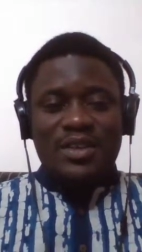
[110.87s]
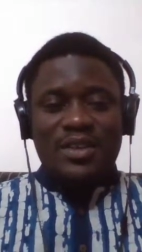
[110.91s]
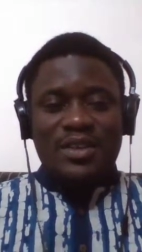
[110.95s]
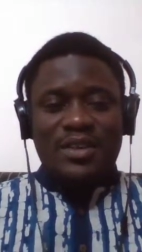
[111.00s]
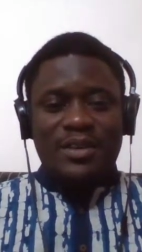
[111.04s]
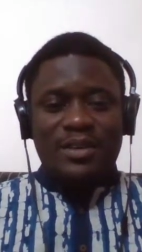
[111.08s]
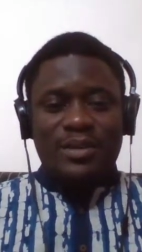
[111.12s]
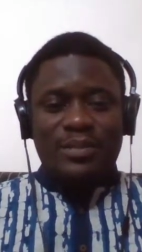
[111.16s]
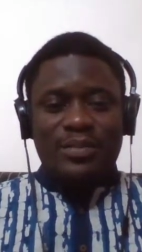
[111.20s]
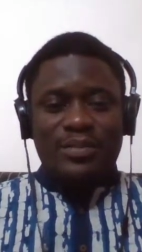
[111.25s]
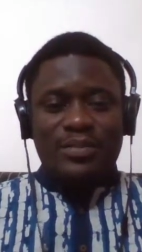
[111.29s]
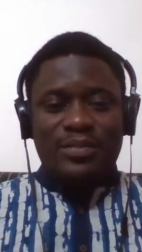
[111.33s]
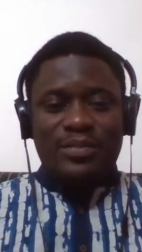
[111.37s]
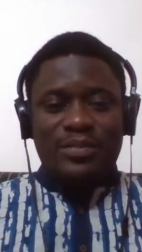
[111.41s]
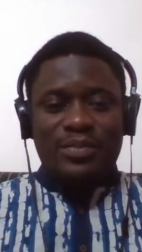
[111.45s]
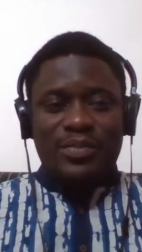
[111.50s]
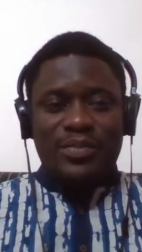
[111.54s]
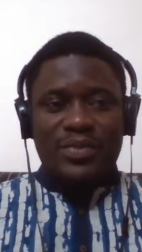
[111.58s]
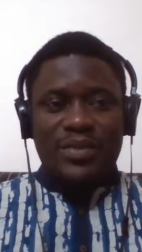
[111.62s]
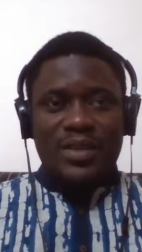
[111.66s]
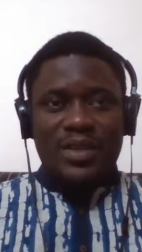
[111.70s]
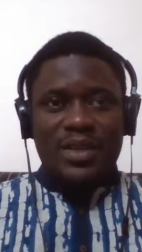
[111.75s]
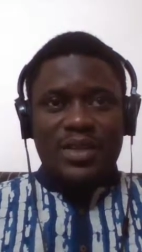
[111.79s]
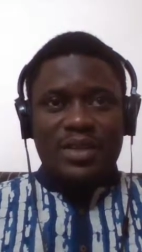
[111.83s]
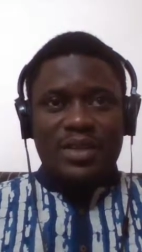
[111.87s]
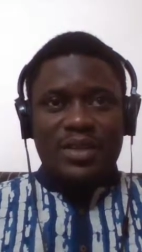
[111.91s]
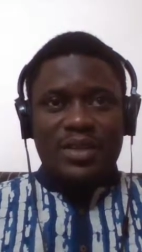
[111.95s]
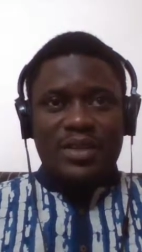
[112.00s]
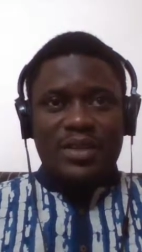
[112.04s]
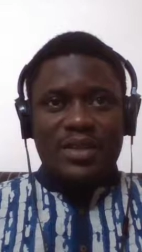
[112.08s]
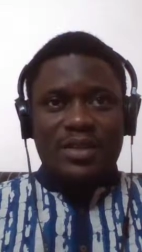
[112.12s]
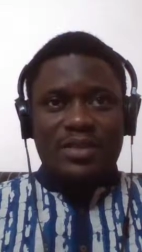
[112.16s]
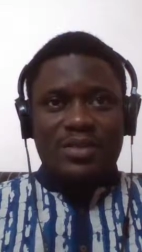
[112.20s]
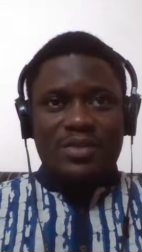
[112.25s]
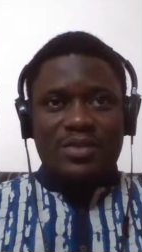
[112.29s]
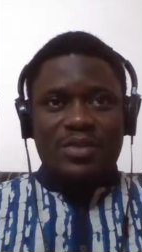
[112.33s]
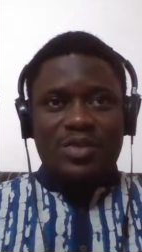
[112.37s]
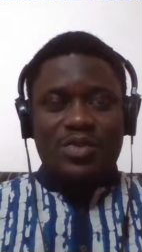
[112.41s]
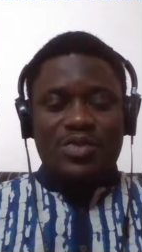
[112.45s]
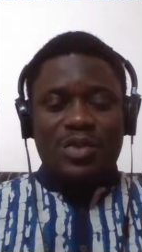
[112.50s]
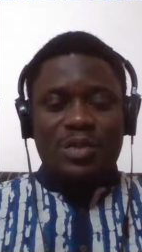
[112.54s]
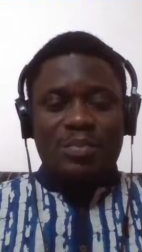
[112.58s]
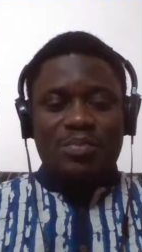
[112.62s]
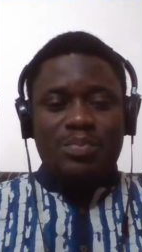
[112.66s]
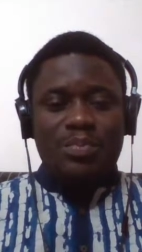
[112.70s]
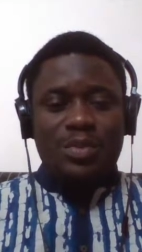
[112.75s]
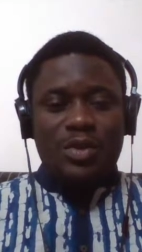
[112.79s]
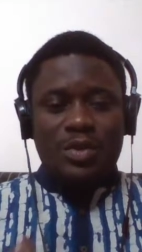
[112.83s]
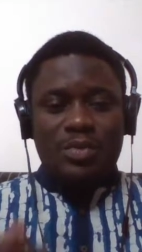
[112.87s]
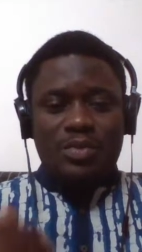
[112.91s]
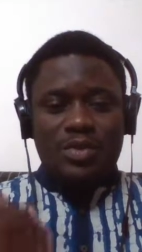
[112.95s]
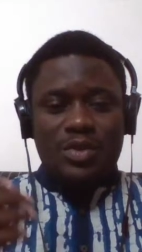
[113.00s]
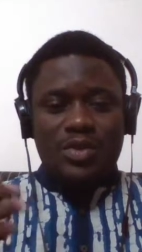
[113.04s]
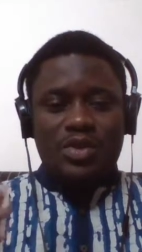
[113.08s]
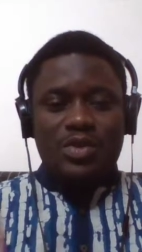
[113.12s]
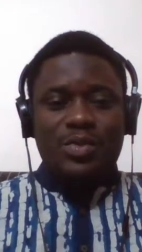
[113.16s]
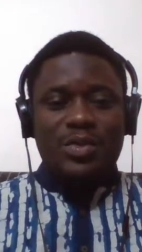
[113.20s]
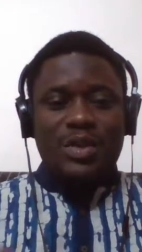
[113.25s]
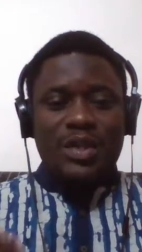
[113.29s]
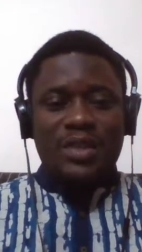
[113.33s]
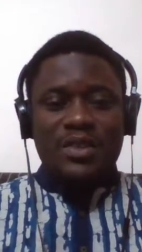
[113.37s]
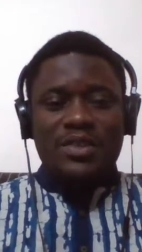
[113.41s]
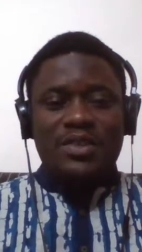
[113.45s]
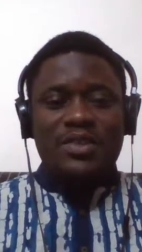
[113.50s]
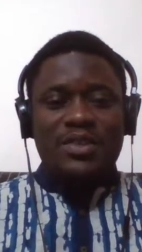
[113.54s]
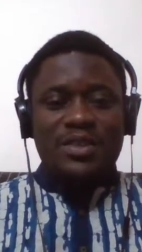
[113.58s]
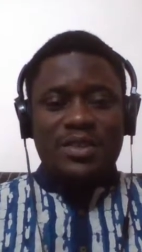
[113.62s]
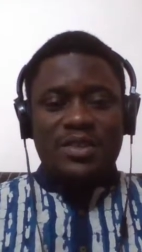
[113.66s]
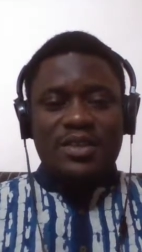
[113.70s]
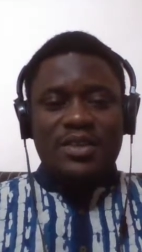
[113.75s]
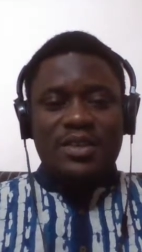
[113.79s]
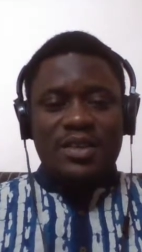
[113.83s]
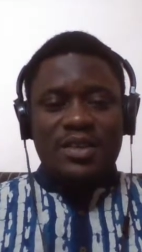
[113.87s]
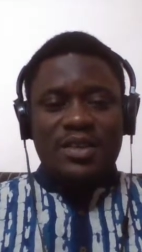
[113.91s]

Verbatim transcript: um, to reperpetuate